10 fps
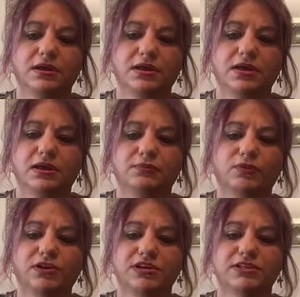And I
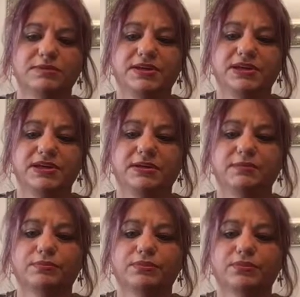want it to be
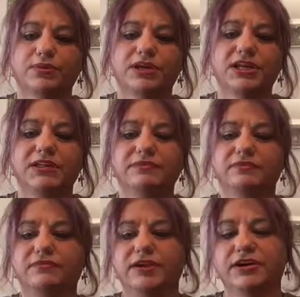pretty,
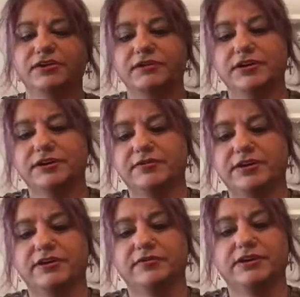very, very,
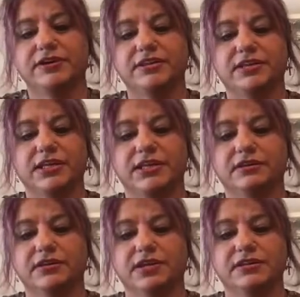very, very
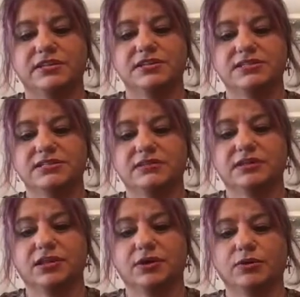thin at this
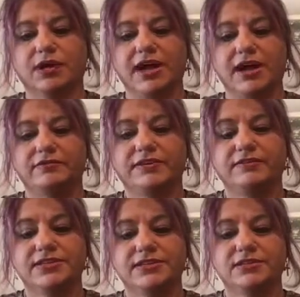lower half of
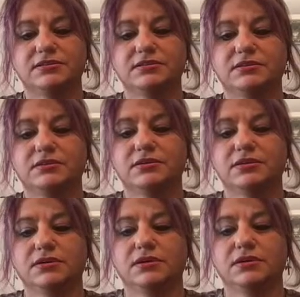it,
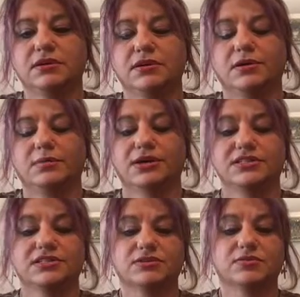
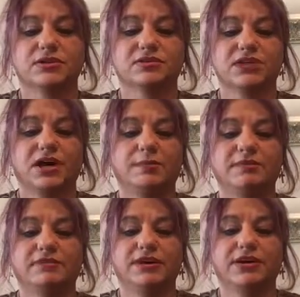because it's going on top
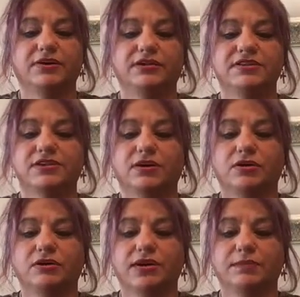of a nail that's
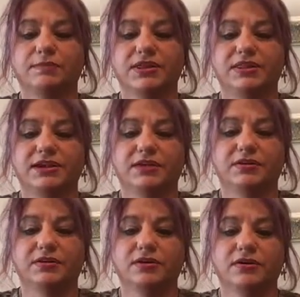already been there.